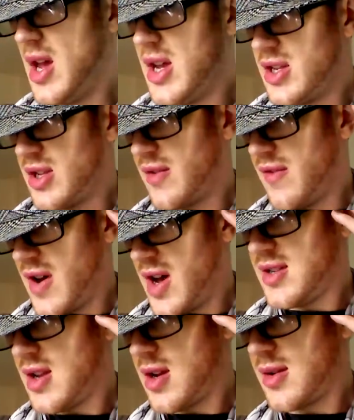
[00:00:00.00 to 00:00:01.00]
So
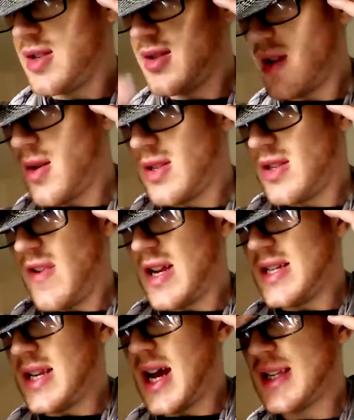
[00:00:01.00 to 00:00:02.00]
first, I'm going to start with
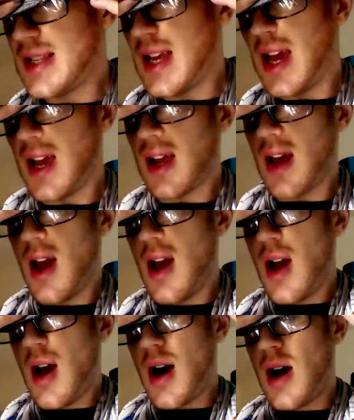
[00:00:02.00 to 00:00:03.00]
fantastic
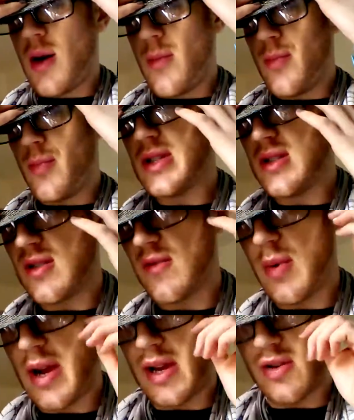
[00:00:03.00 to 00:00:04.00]
Prince of Wales